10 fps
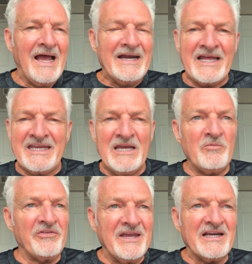and I keep
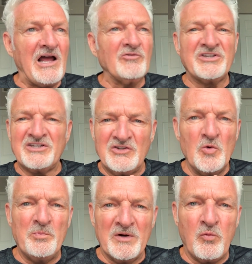thinking, how
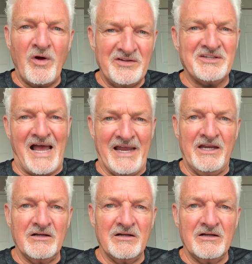stupid was I?